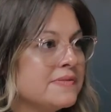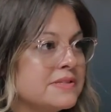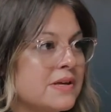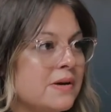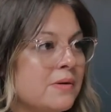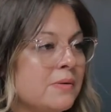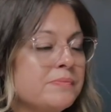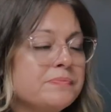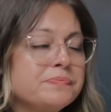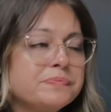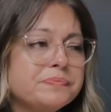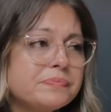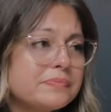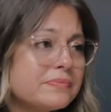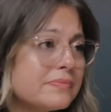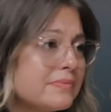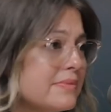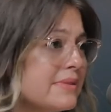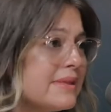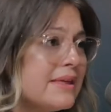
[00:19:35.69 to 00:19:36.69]
So
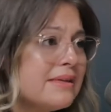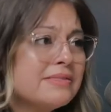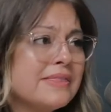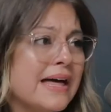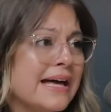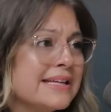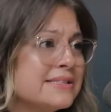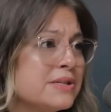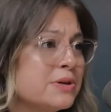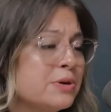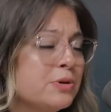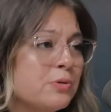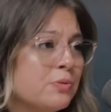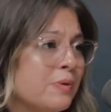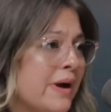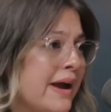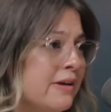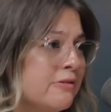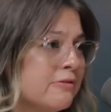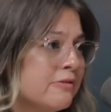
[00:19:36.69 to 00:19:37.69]
that's a
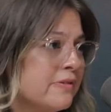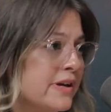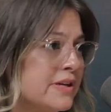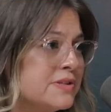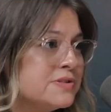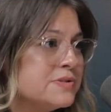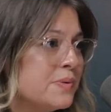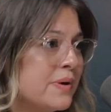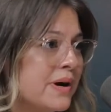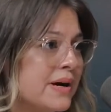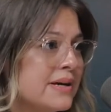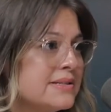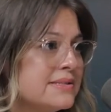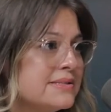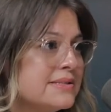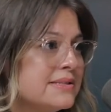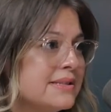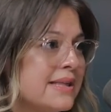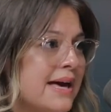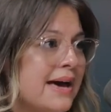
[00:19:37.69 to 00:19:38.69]
great
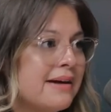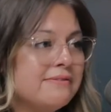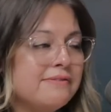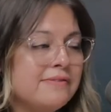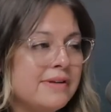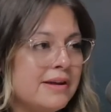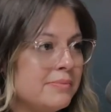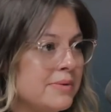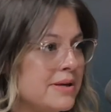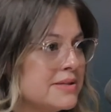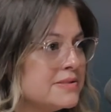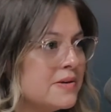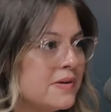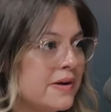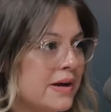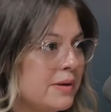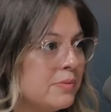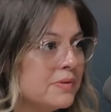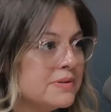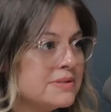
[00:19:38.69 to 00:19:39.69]
resource that families are
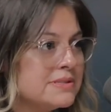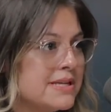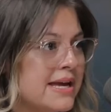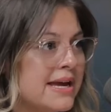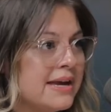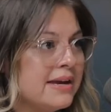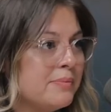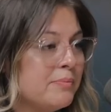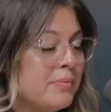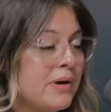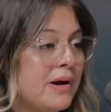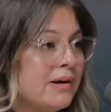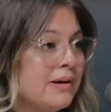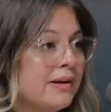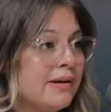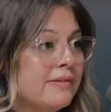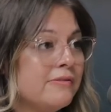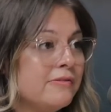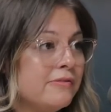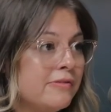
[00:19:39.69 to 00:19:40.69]
able to take part
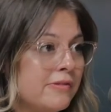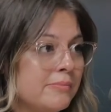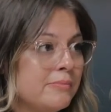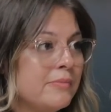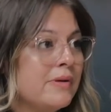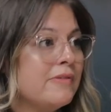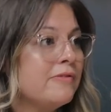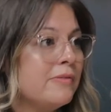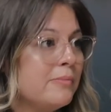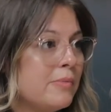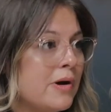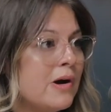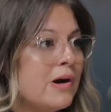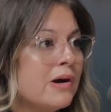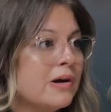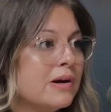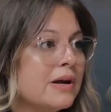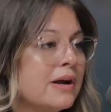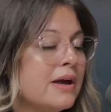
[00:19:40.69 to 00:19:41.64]
of from ARC.